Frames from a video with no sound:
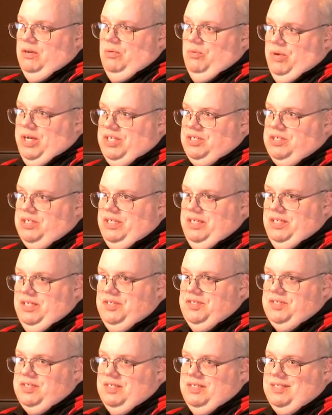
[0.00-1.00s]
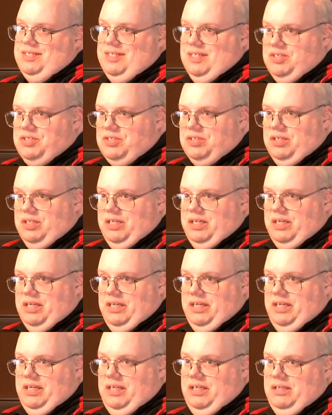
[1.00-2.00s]
which is essentially
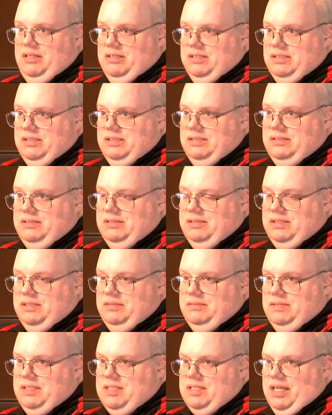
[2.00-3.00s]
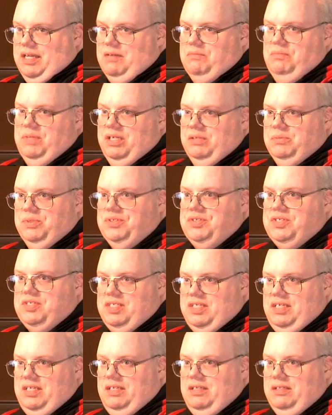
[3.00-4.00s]
a, uh, uh it's like a minimal
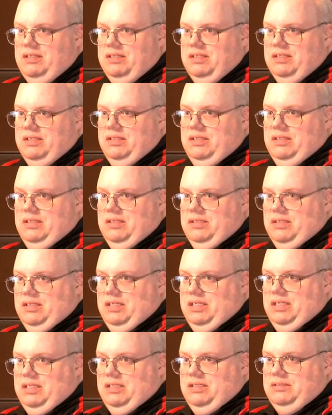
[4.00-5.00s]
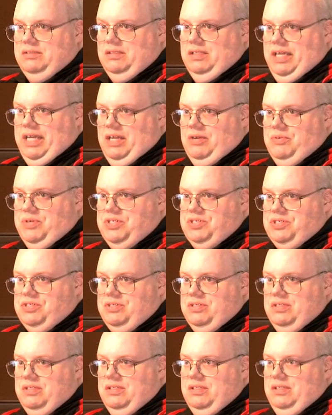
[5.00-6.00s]
C uh, language
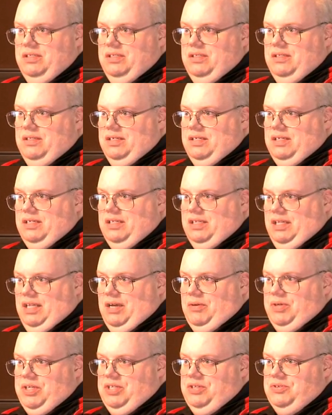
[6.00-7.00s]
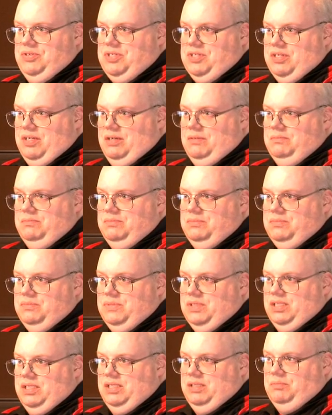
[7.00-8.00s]
uh, allowing you some
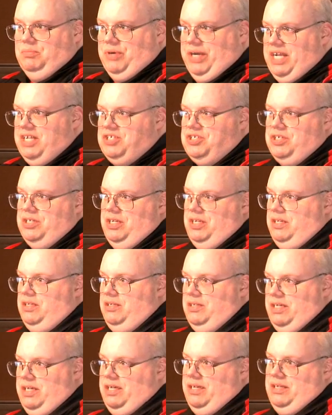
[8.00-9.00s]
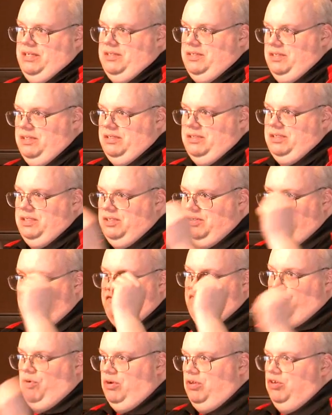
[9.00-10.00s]
uh, branching and, and uh, you know
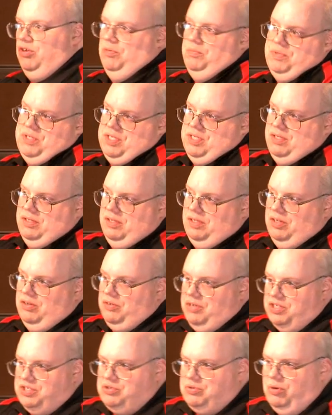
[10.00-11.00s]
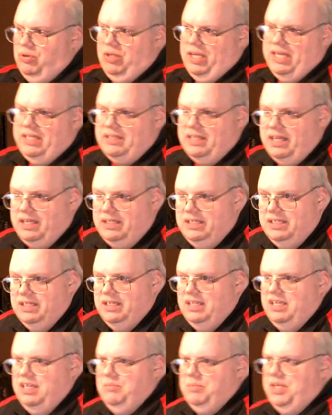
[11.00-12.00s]
for loops and you know like that.
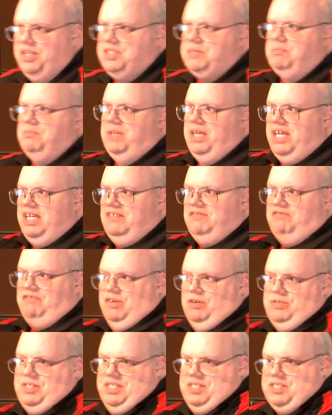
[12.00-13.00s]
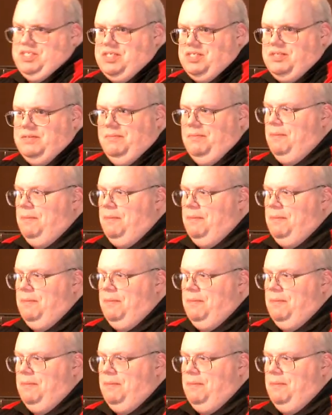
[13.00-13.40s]
But its main focus